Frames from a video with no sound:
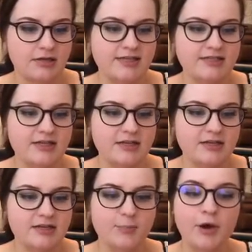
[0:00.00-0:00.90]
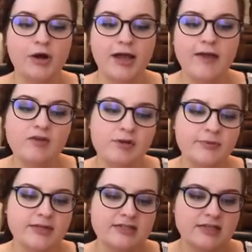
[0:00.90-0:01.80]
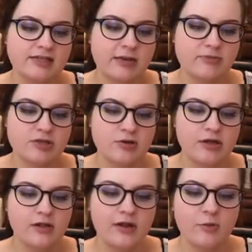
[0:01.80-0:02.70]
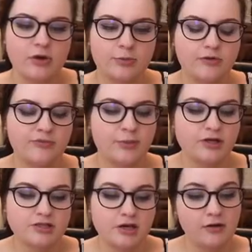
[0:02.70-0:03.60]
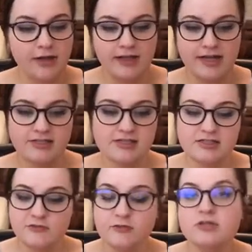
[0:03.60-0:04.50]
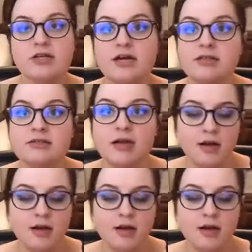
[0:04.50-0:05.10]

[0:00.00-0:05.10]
Is it? Park Avenue Princess Amazonian Clay Waterproof Bronzer. Okay, yes, it's a full-sized